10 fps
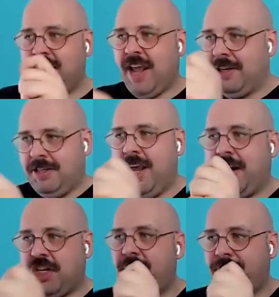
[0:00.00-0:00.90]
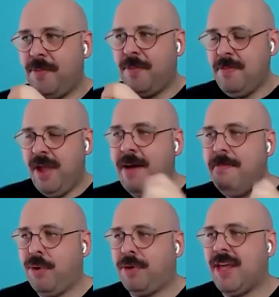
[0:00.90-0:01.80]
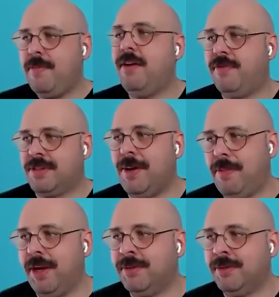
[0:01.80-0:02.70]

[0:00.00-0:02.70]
get tick sheet from them and book them in for something.